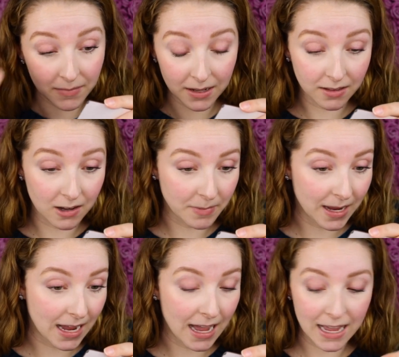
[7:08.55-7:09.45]
along my
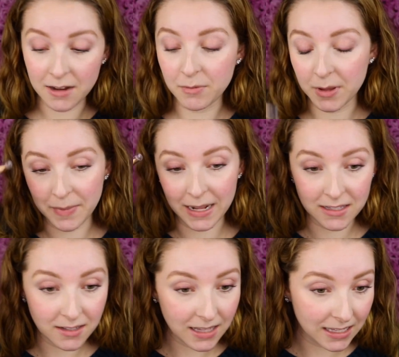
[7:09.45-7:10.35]
eye with a
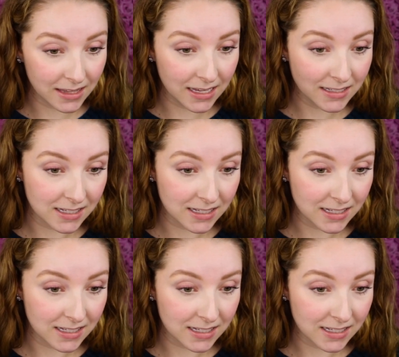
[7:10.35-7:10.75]
pencil like this,